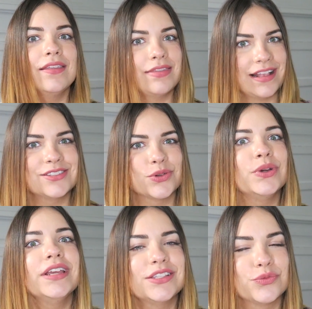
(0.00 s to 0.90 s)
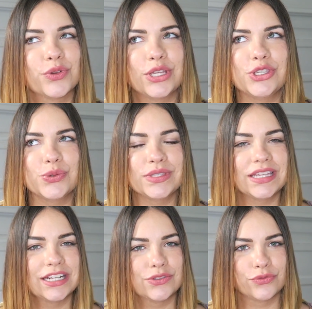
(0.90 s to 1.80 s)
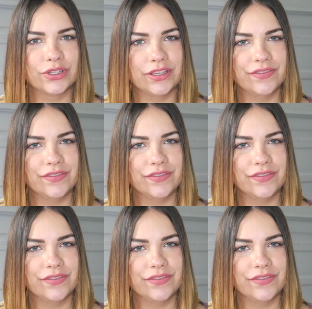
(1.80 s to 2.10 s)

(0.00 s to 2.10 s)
That story is really juicy and it's really